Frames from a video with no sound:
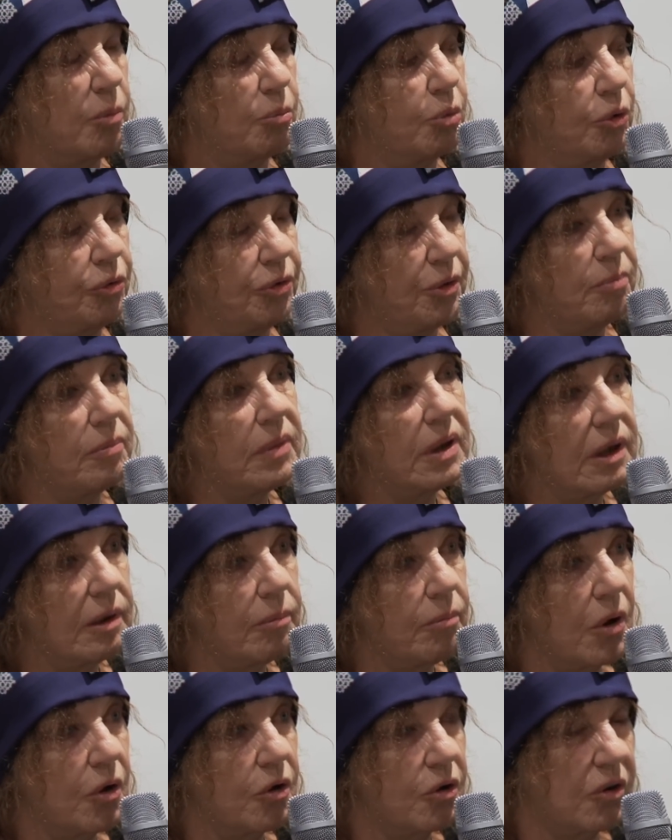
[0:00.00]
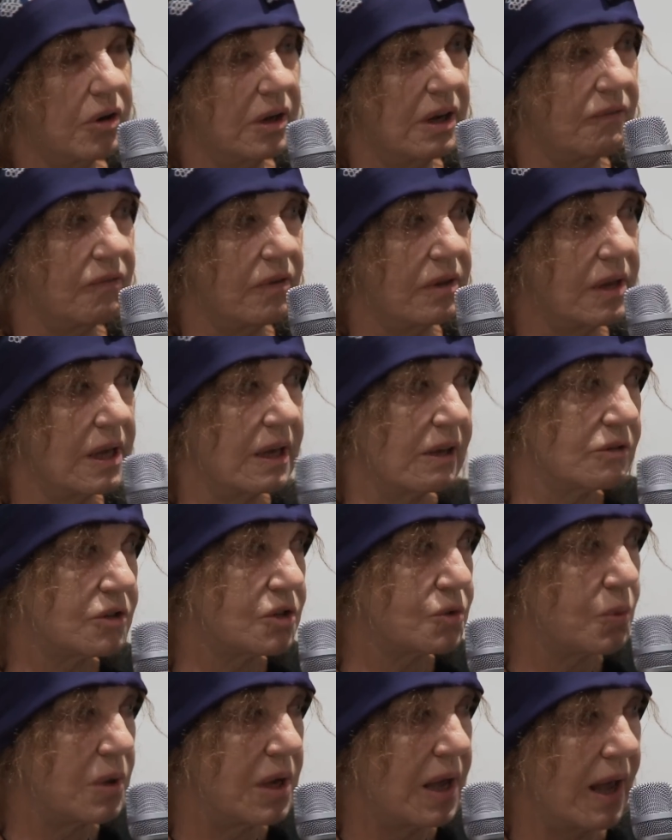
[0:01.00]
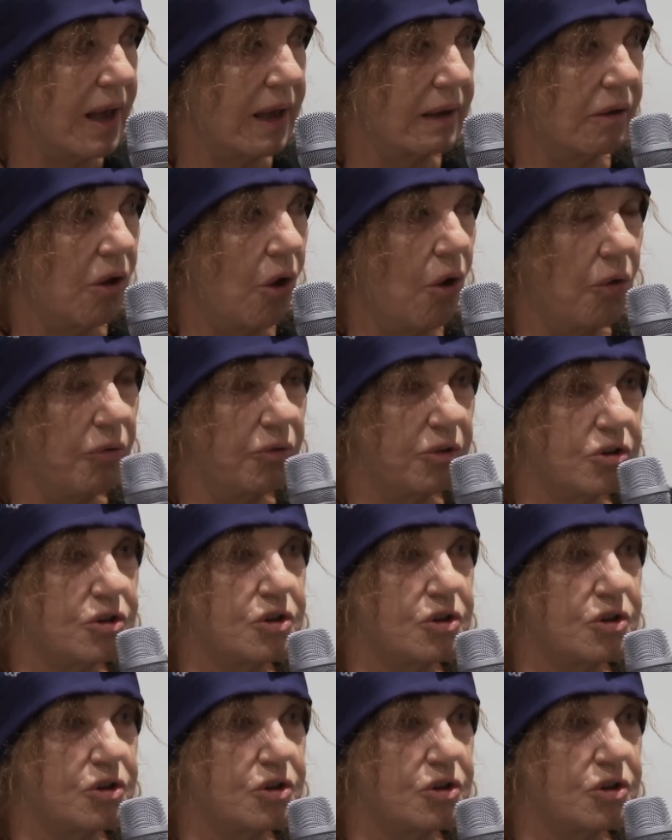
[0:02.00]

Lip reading: put the mini moke and everything else we had on the